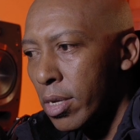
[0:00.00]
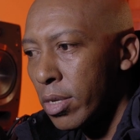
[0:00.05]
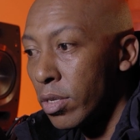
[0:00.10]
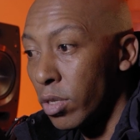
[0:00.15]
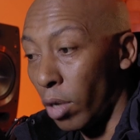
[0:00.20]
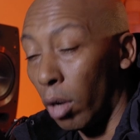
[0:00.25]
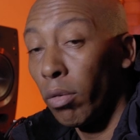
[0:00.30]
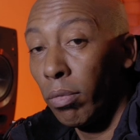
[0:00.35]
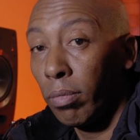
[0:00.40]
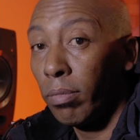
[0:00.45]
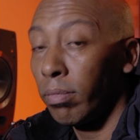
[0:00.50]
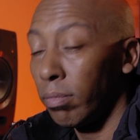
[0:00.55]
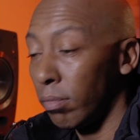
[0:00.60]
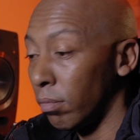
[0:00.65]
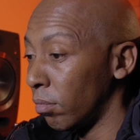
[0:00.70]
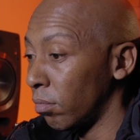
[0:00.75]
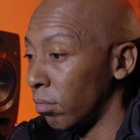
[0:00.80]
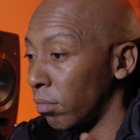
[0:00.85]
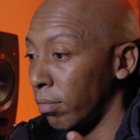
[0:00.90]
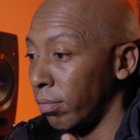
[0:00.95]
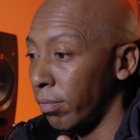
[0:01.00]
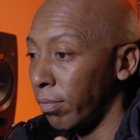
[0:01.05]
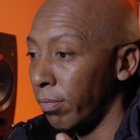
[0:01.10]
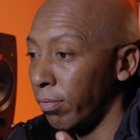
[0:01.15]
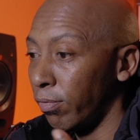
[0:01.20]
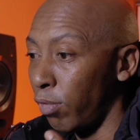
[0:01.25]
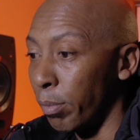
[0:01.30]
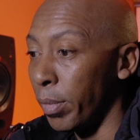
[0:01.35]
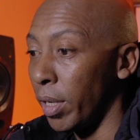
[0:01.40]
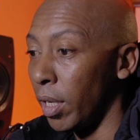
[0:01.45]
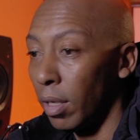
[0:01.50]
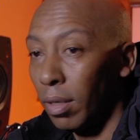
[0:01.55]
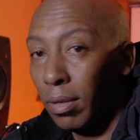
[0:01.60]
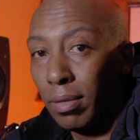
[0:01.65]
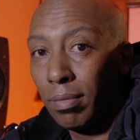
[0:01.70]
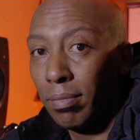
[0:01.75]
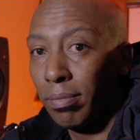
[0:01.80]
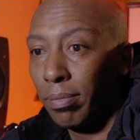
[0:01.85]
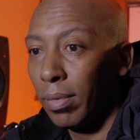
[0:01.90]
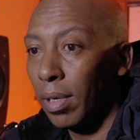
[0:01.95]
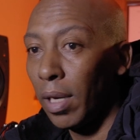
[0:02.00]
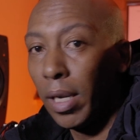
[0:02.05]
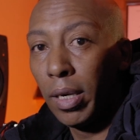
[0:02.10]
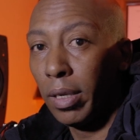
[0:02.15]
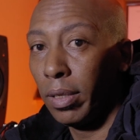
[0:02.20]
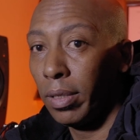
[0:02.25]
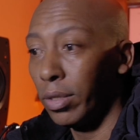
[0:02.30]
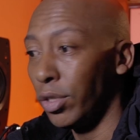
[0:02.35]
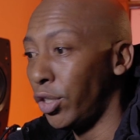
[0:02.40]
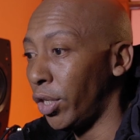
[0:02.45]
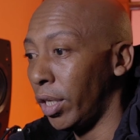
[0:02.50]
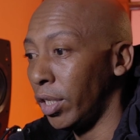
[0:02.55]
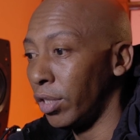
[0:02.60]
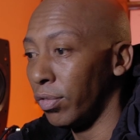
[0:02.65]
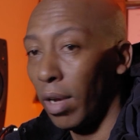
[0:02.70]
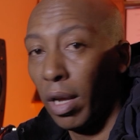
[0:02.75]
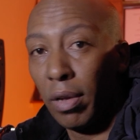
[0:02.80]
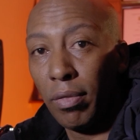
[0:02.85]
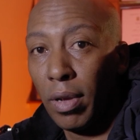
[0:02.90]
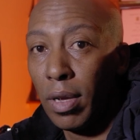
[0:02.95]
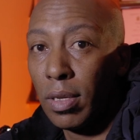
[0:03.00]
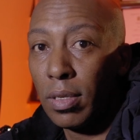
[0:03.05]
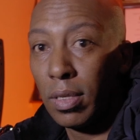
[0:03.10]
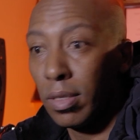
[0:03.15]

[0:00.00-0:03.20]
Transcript: So, for me, clearly the GH5S